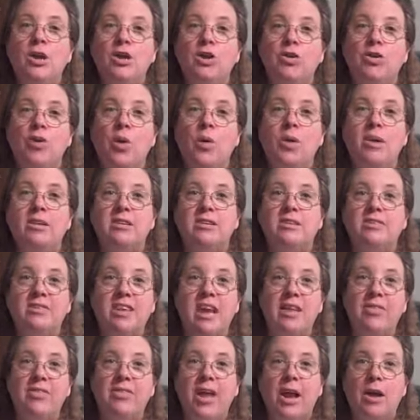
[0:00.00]
You're going to
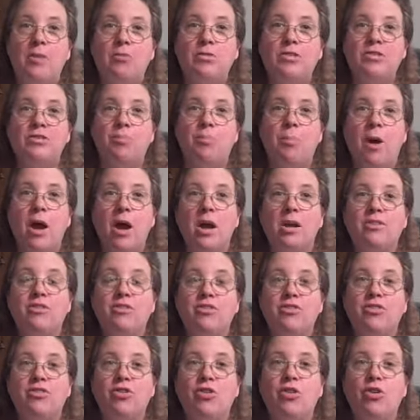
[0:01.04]
send that
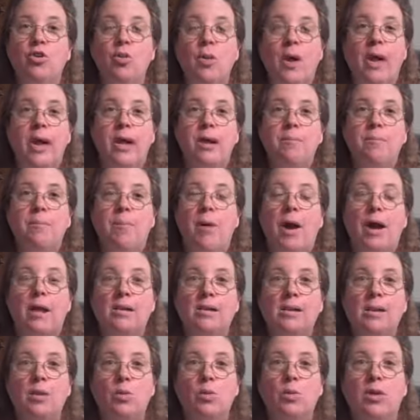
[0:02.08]
response to a
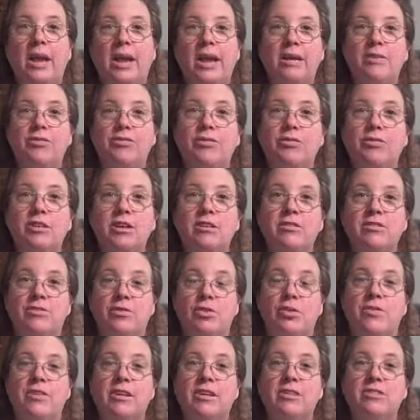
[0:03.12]
bilingual answering
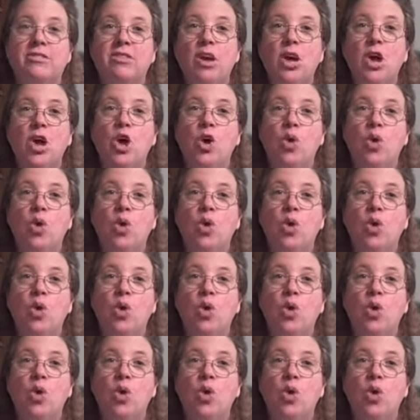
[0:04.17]
service